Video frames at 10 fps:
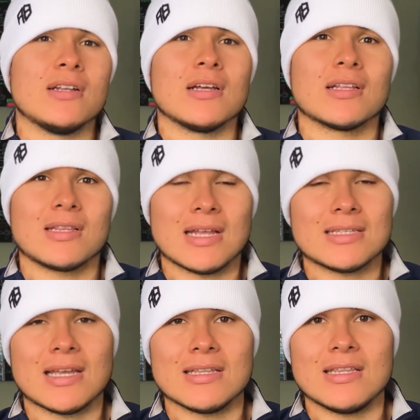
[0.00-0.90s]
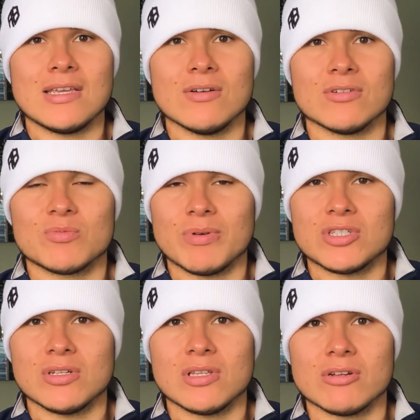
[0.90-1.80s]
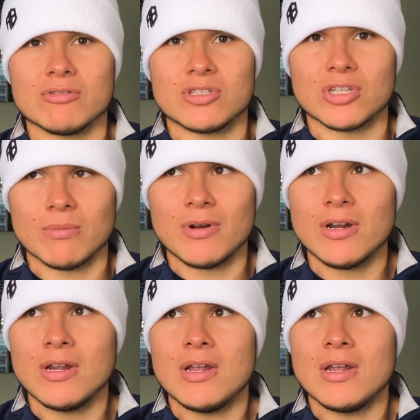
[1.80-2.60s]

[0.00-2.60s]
Like that's ideal, especially in summer.